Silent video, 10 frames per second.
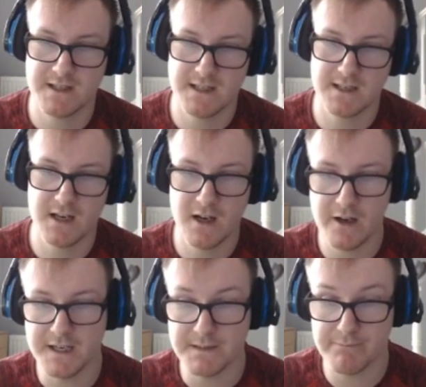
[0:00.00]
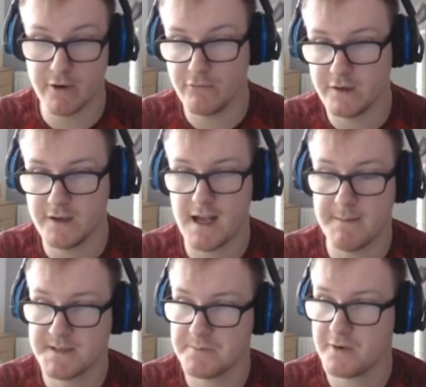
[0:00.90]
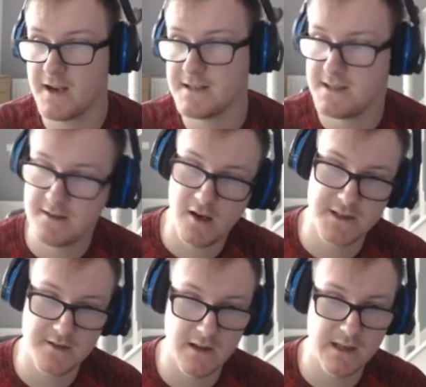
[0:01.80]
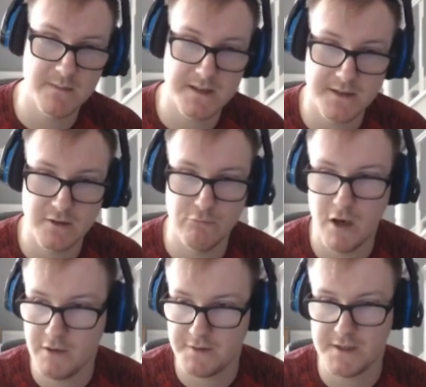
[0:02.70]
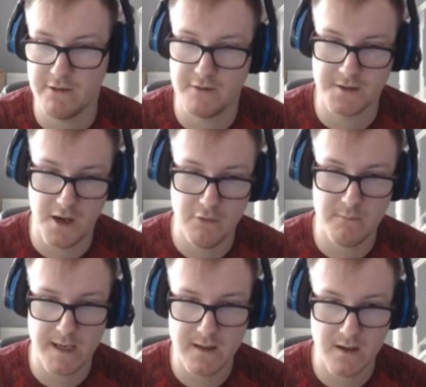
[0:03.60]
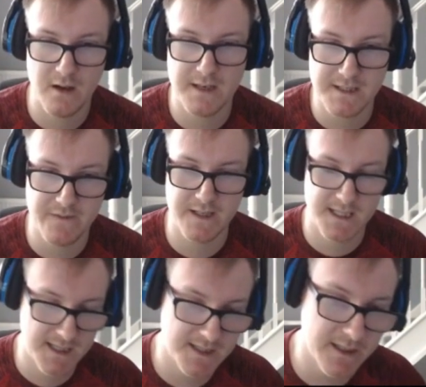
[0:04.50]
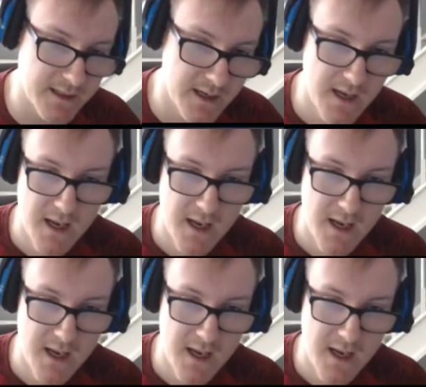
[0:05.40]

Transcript: This card is broken. I'm surprised this card is not limited to 1 or 2, because oh my god, it's fantastic.